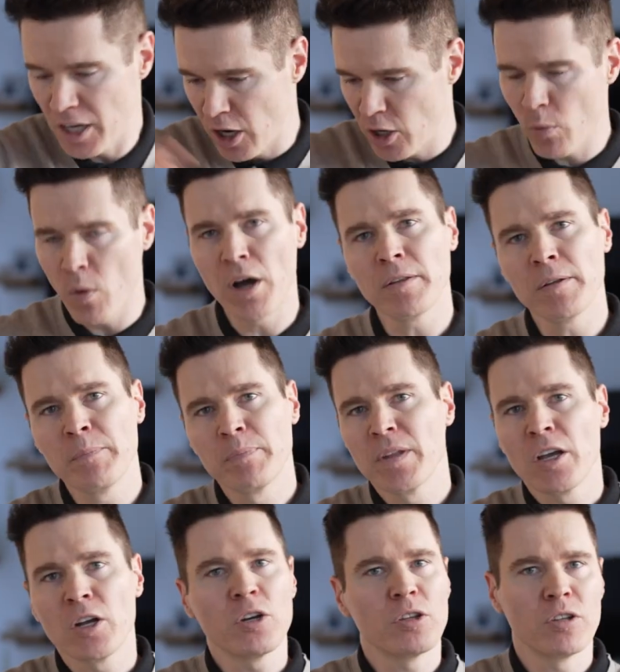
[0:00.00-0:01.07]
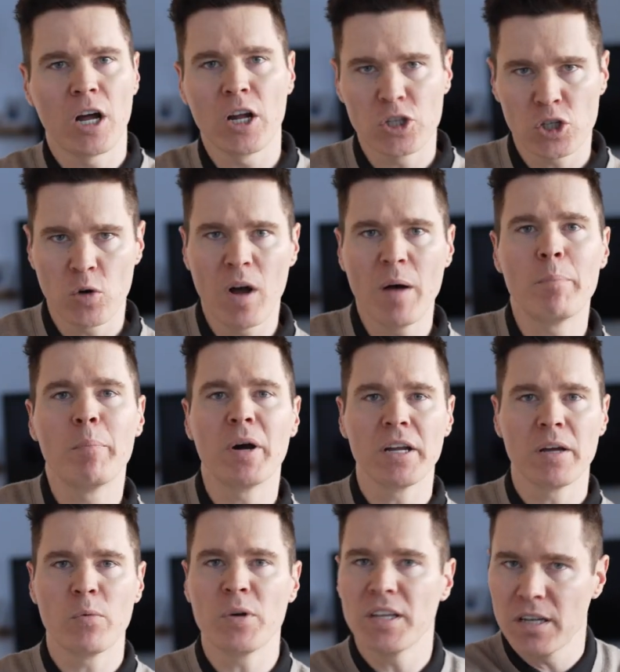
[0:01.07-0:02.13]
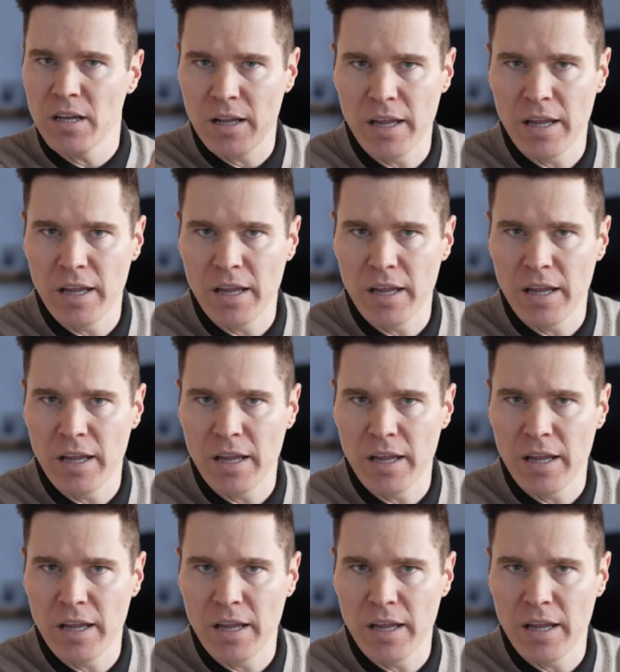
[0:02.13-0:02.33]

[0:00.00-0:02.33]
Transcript: other one could not show up, but we did a